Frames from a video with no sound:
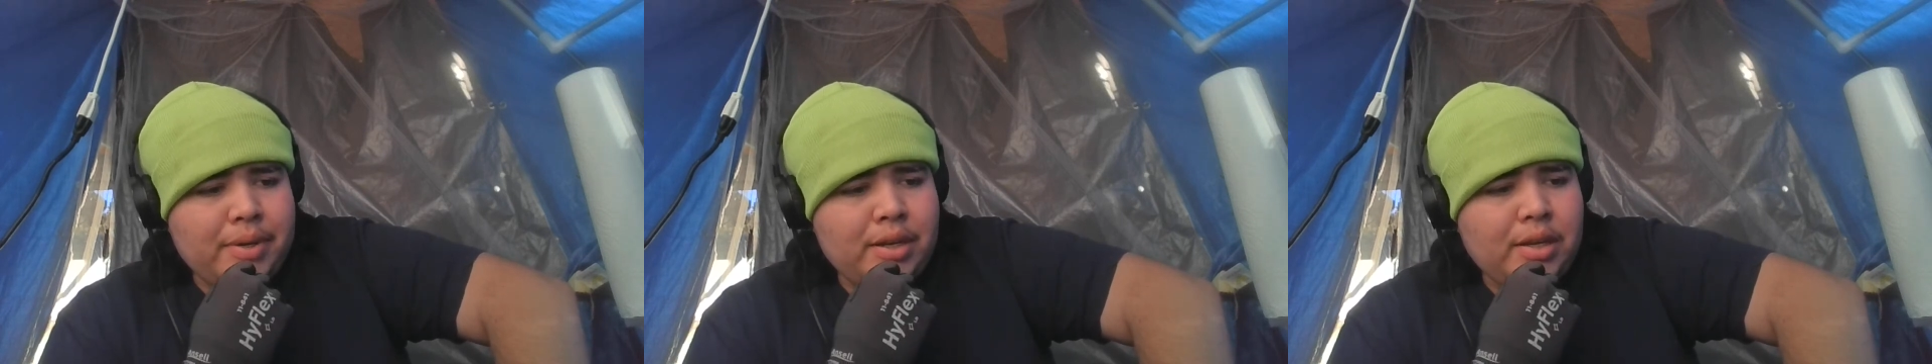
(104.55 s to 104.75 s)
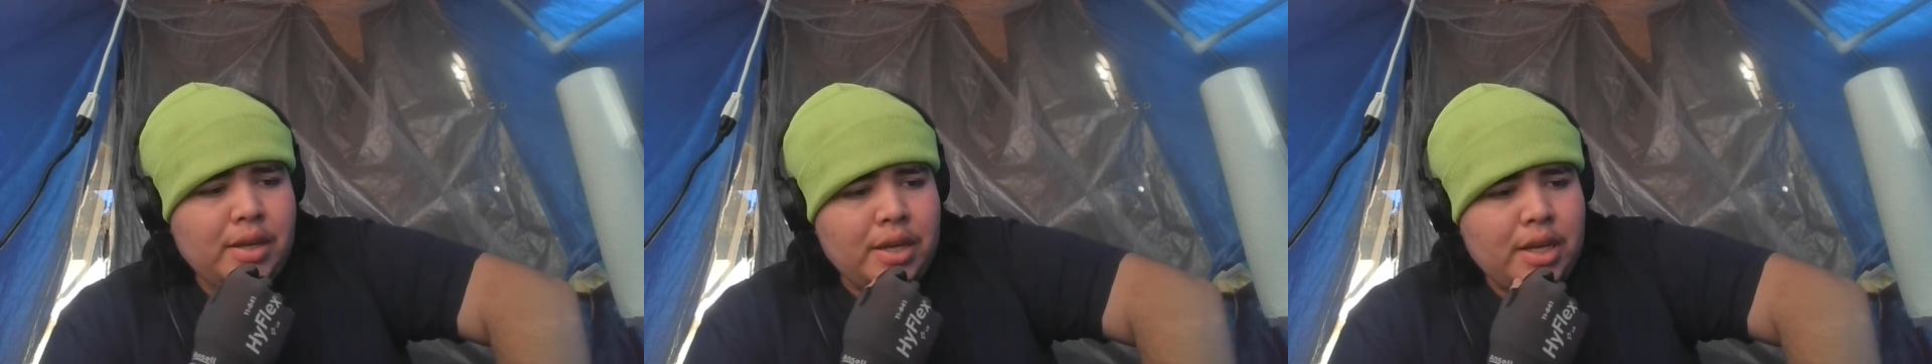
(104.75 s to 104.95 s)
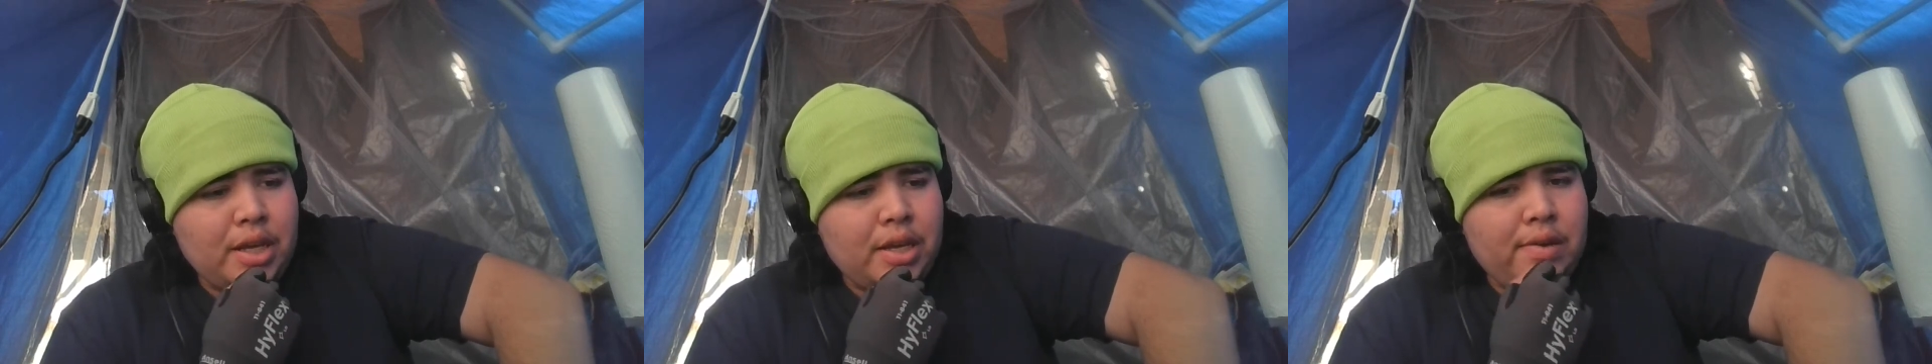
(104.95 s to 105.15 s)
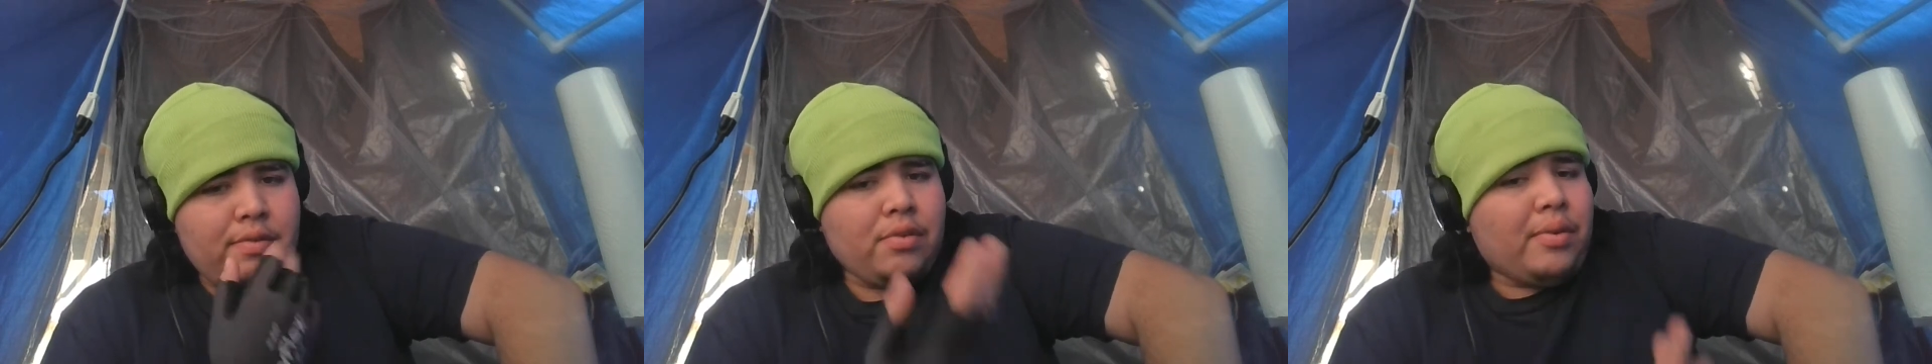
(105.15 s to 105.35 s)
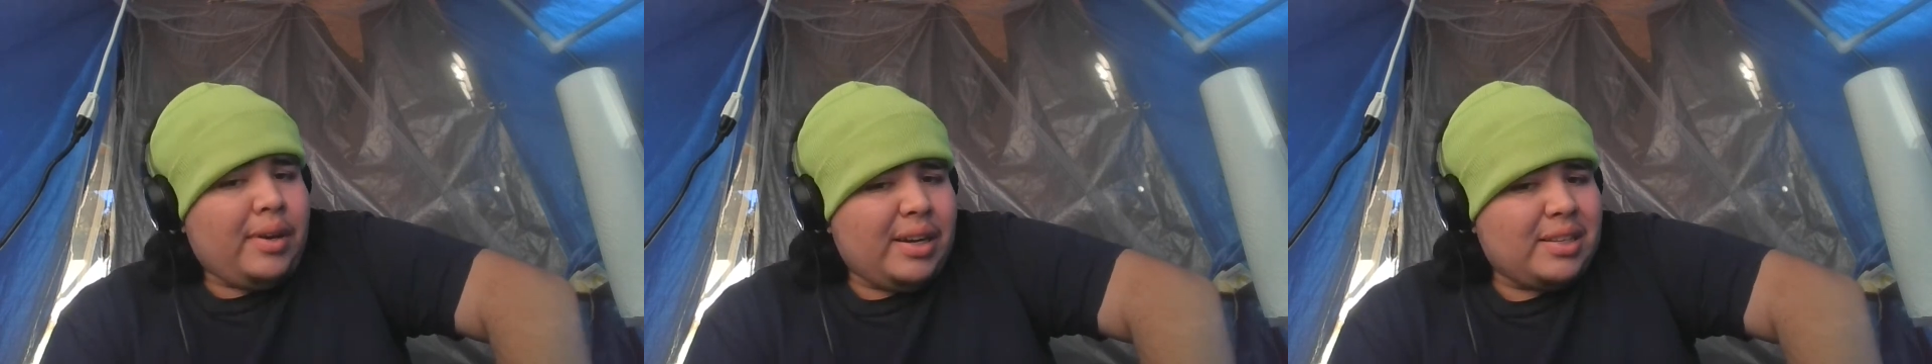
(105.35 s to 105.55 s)
But
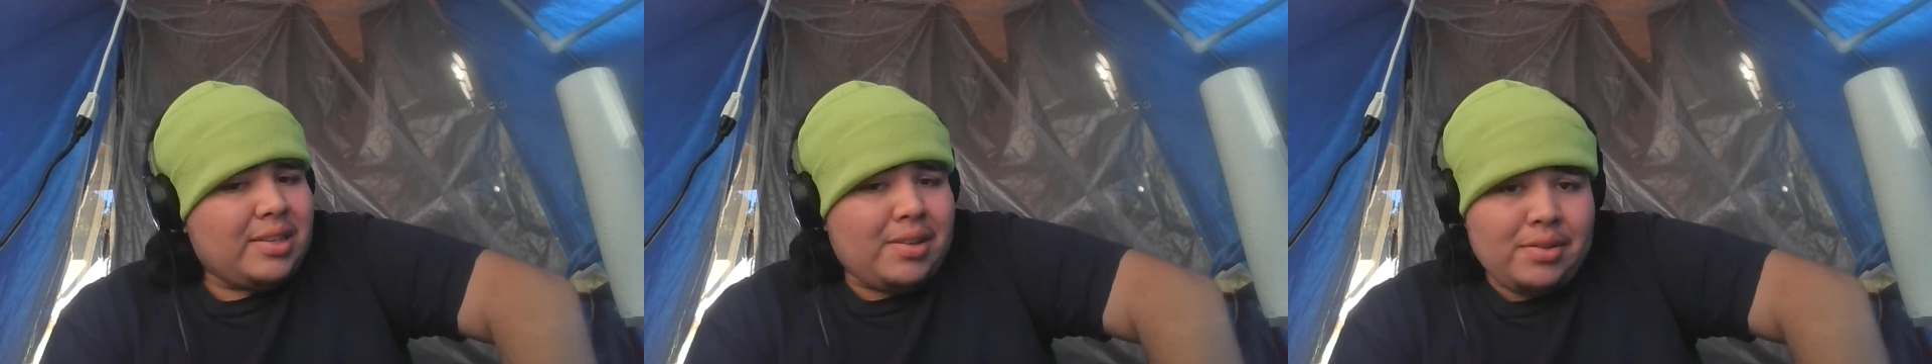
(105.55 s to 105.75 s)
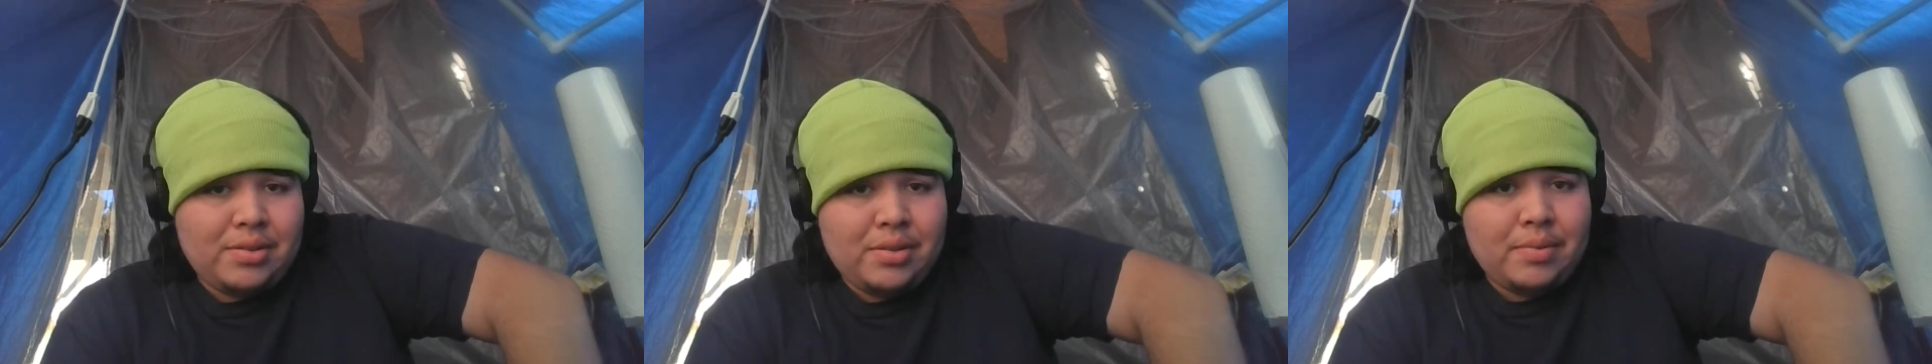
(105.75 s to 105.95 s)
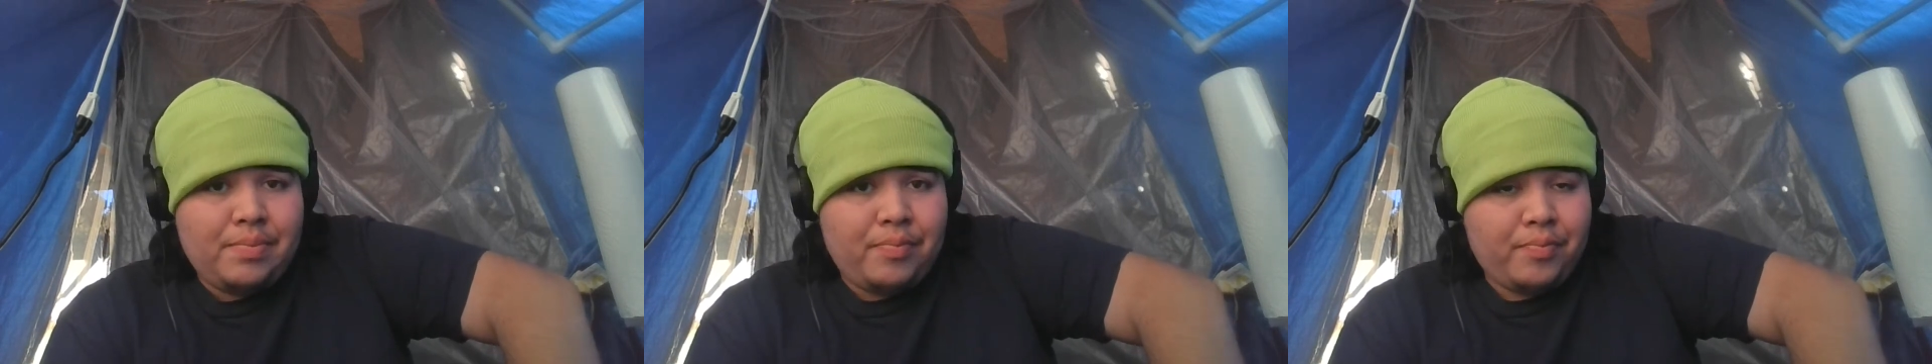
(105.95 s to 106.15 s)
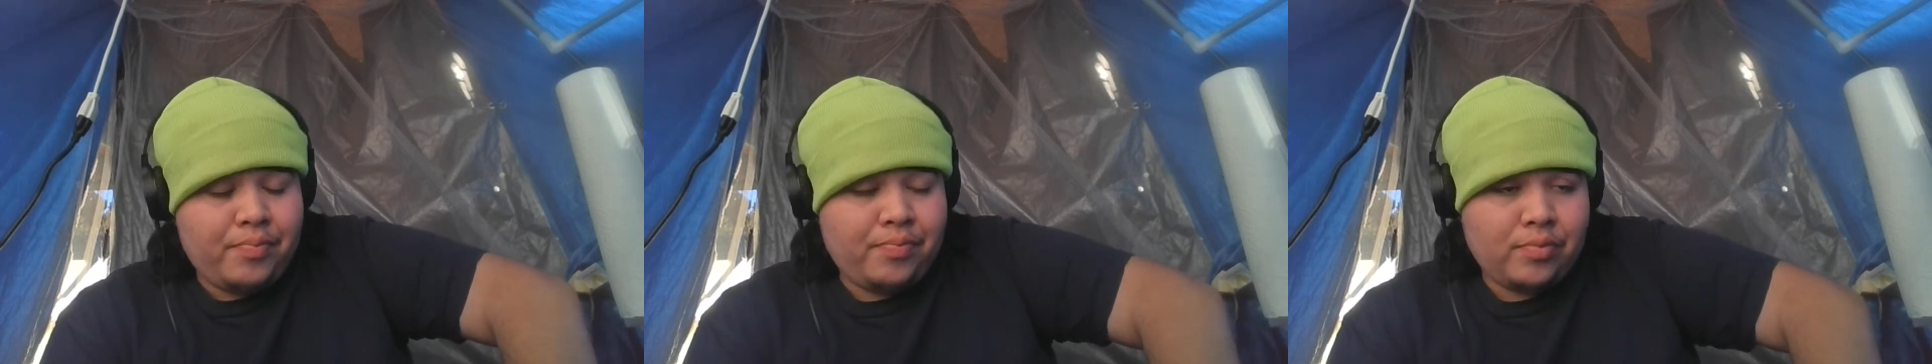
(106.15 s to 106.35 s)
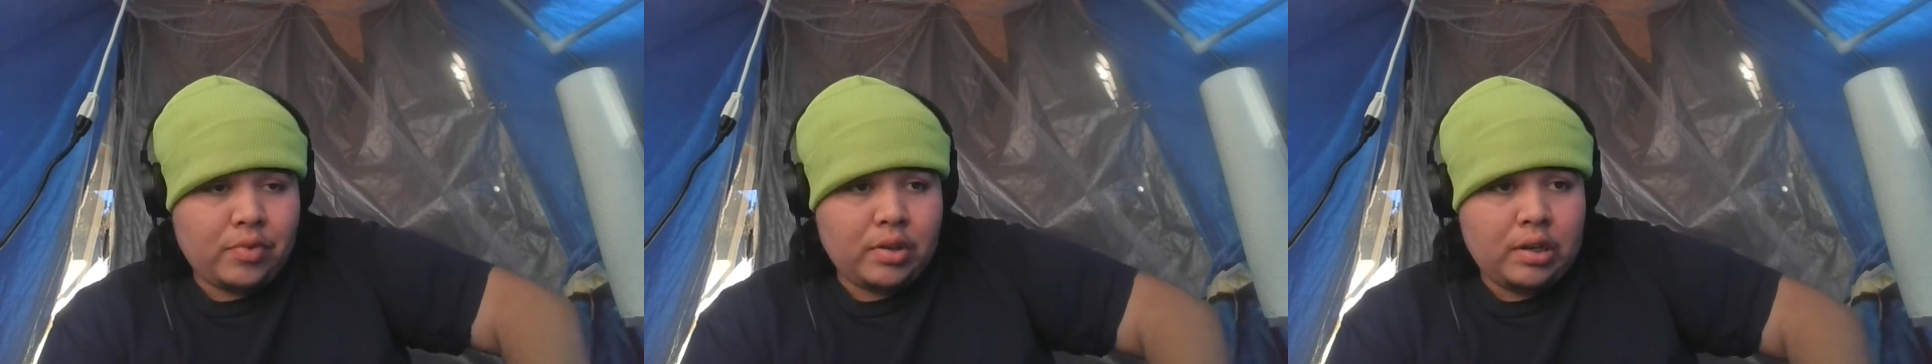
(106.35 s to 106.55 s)
if there is,
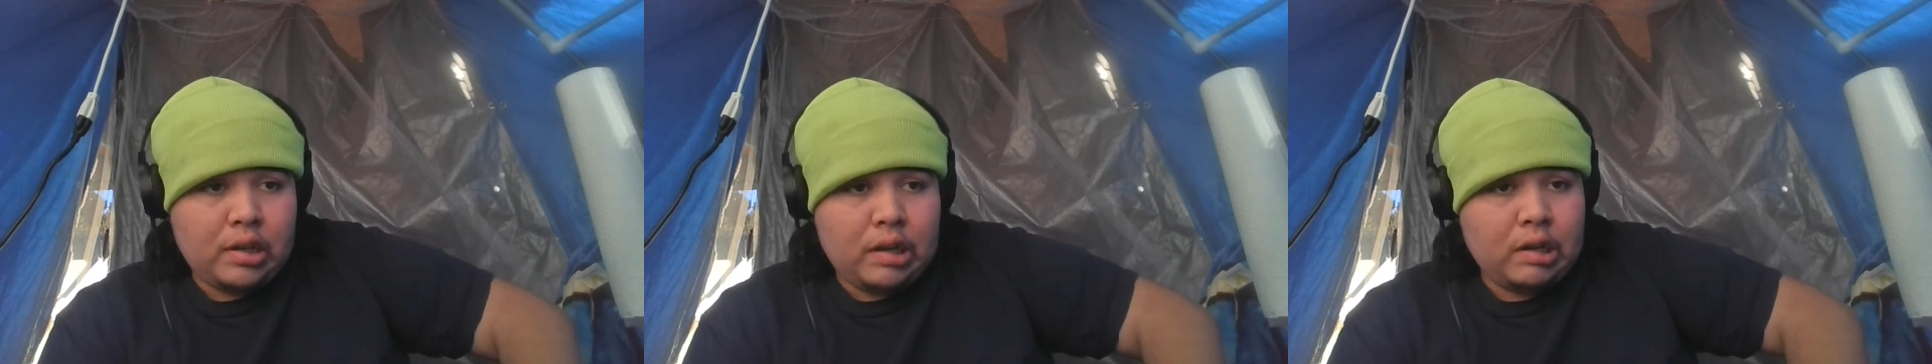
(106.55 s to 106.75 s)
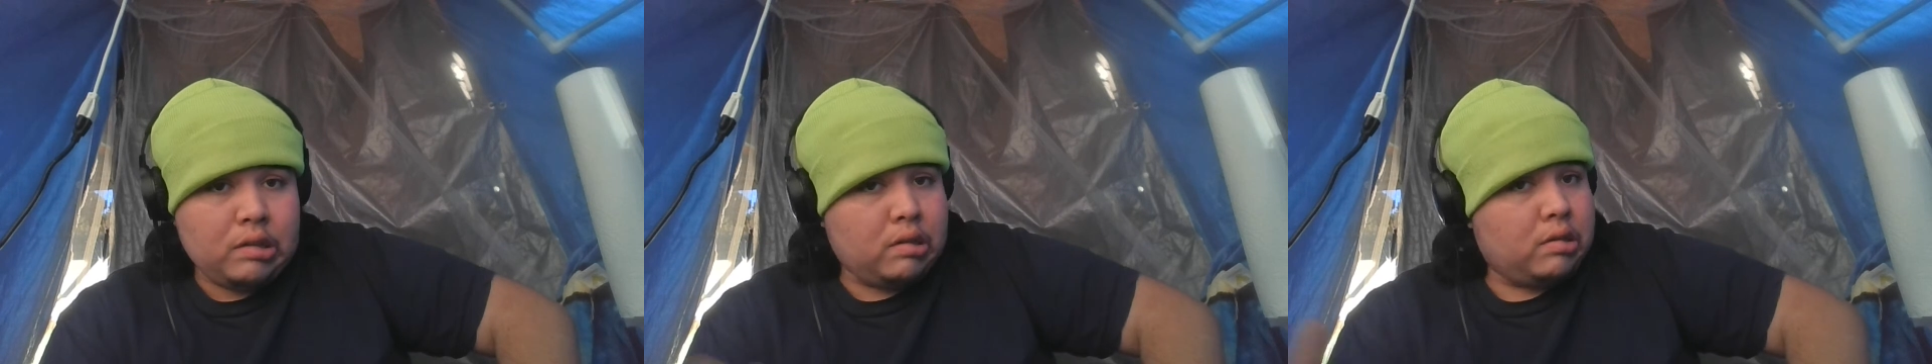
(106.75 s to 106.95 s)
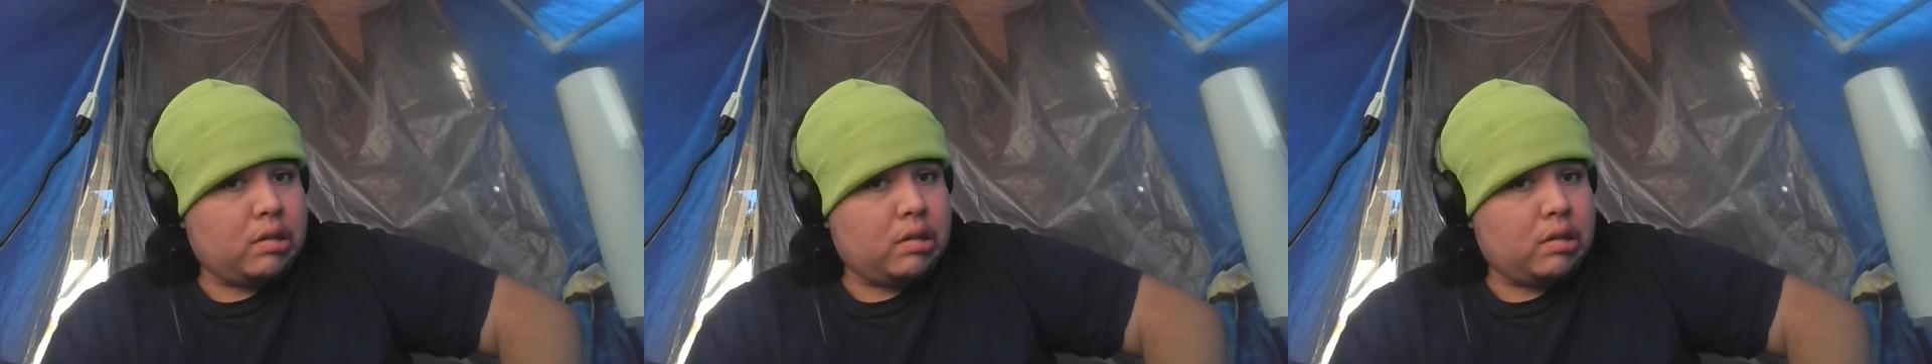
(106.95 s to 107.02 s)
I'll